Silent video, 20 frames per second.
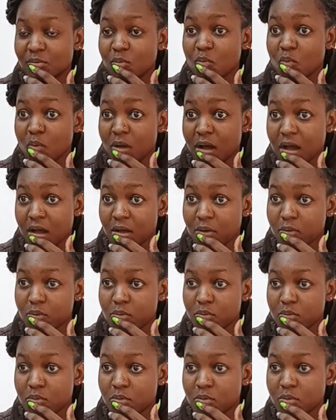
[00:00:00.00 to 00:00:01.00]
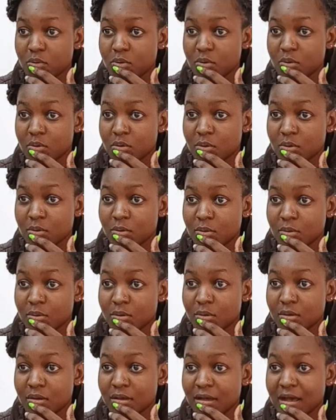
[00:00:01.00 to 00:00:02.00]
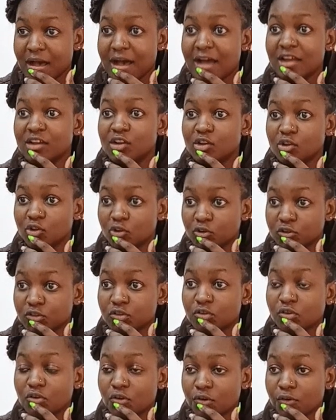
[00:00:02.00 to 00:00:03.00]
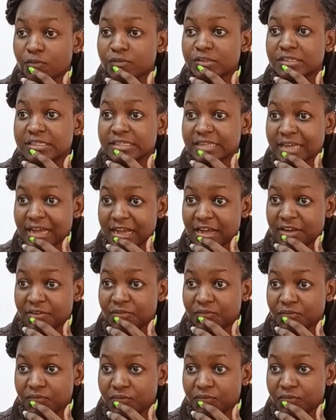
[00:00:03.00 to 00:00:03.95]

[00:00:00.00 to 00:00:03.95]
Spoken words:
Wow. A lot of stuff.